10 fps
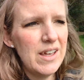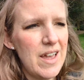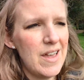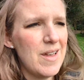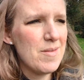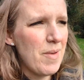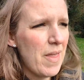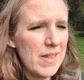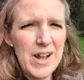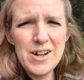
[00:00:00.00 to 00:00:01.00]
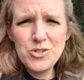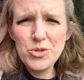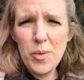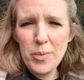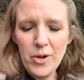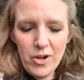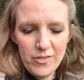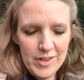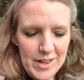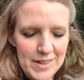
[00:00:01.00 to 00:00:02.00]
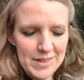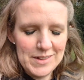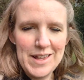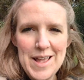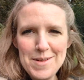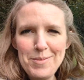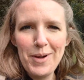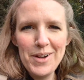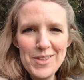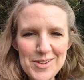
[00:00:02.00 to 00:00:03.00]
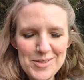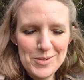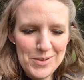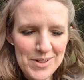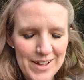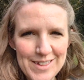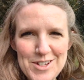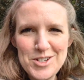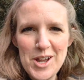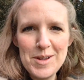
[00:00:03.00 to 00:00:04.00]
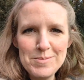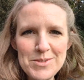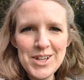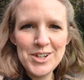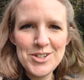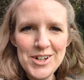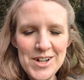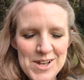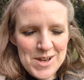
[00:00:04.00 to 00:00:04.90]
And then I had to drop her off in like the late part of the school, like the shame section,